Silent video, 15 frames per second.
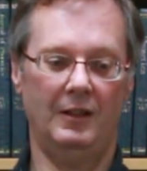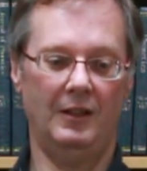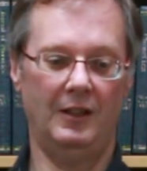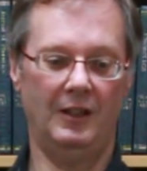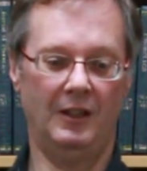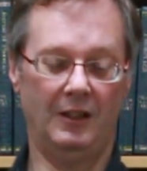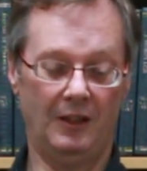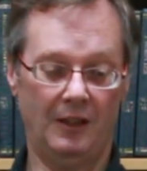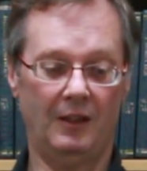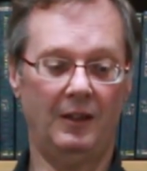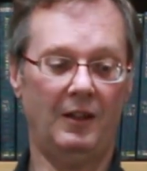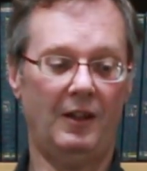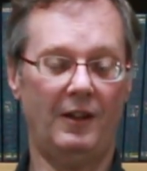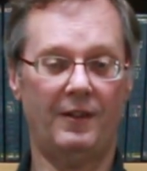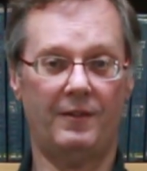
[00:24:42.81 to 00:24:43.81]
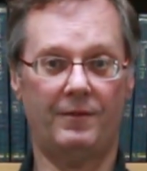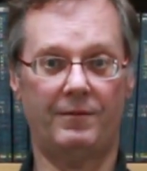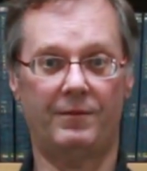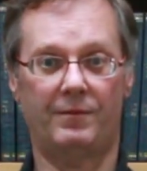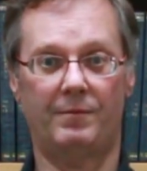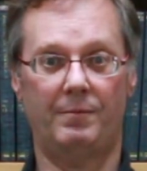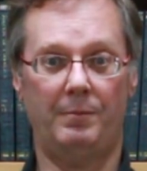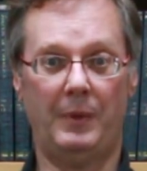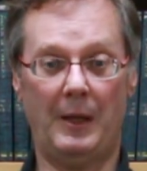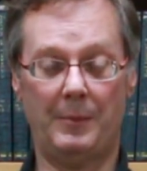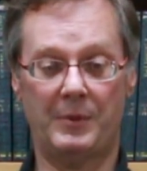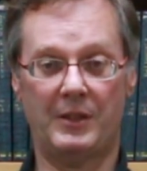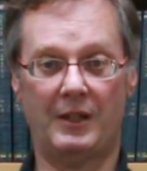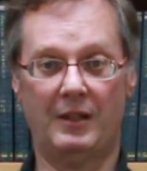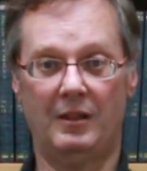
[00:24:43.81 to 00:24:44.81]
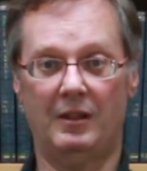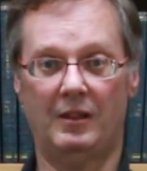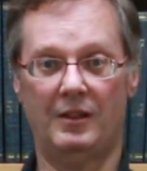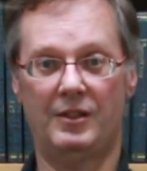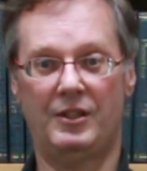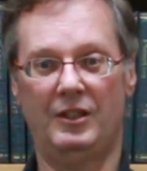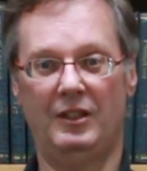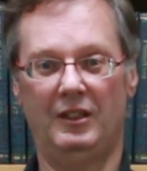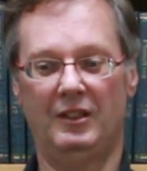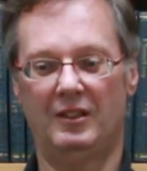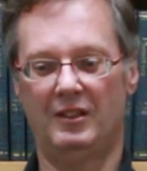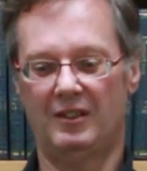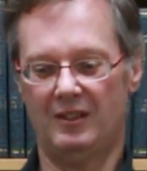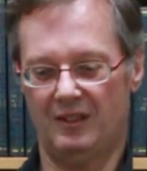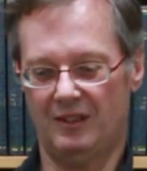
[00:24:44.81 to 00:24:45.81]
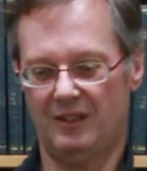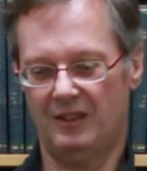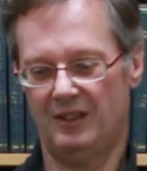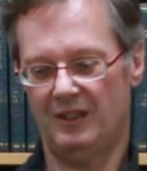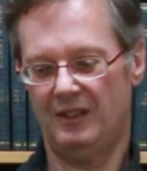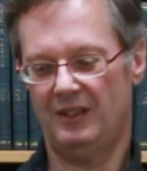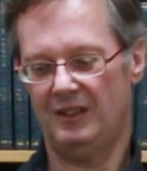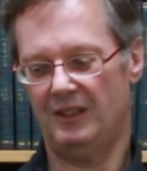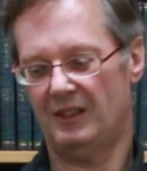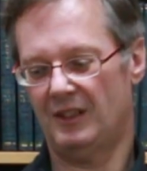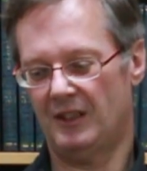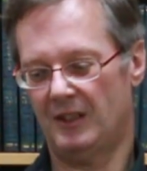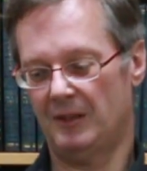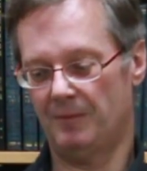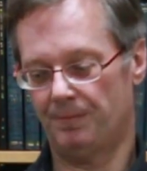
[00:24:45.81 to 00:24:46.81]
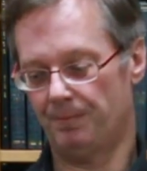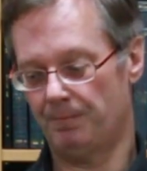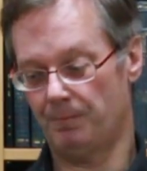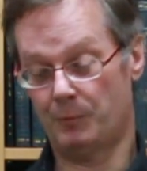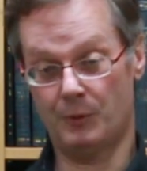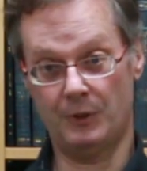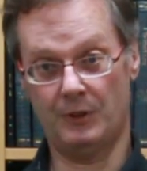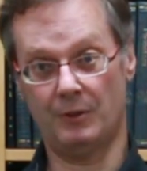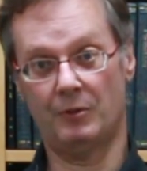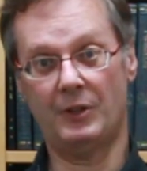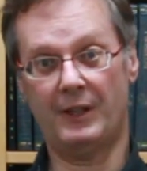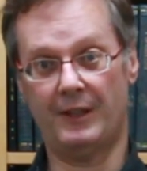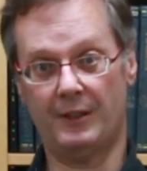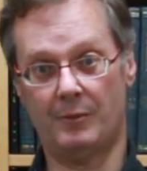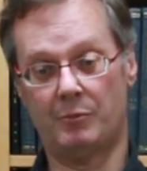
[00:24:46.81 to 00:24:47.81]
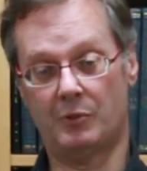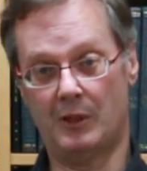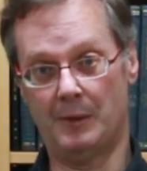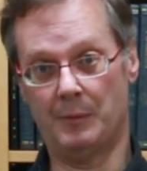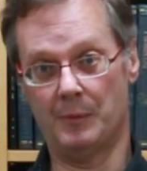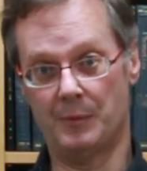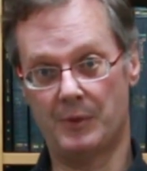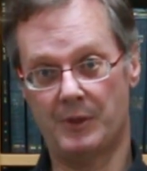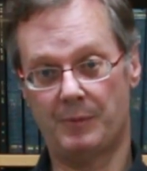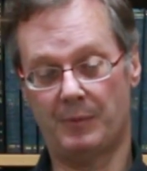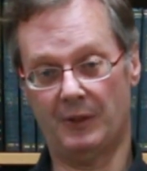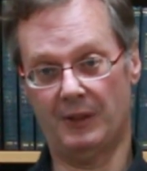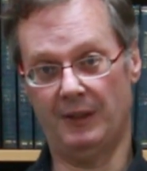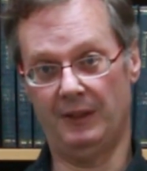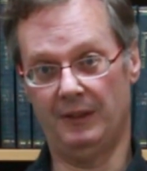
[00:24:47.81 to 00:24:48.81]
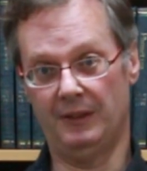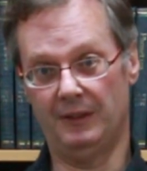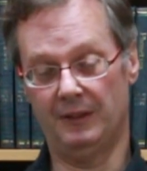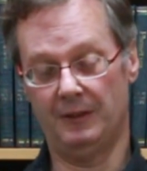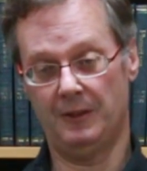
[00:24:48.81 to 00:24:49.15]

A lot of pop psychology, we're going to look at the problems behind it,